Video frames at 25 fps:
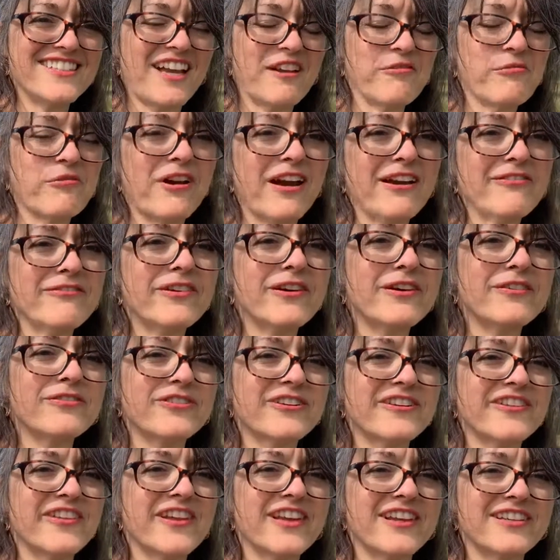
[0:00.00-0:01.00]
I'm grateful
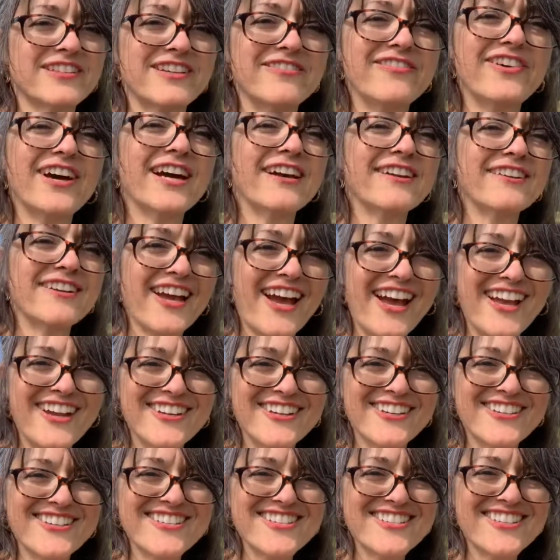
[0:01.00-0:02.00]
for the divine
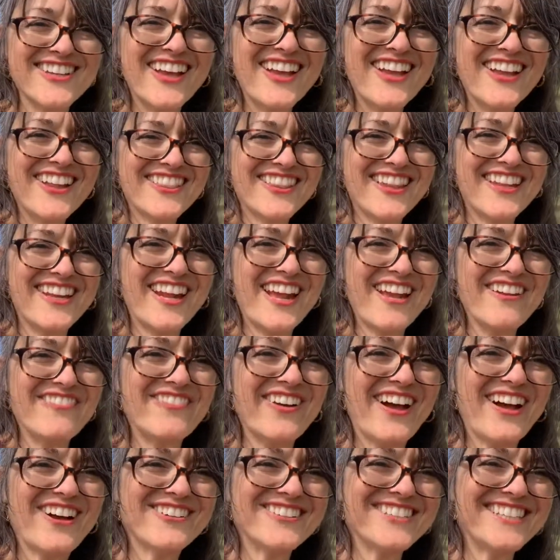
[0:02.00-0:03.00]
guidance that I
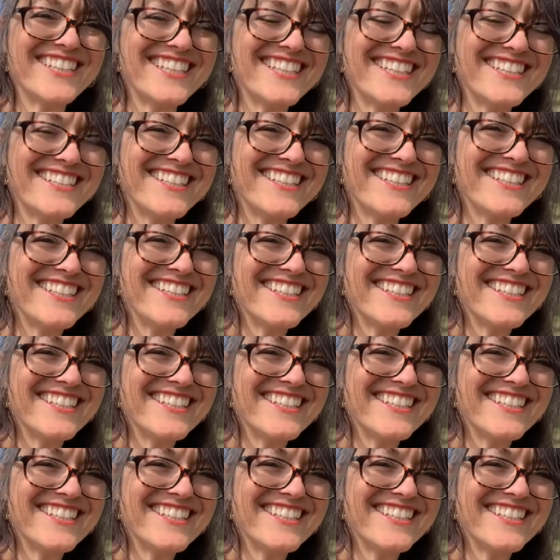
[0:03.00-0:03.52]
found it,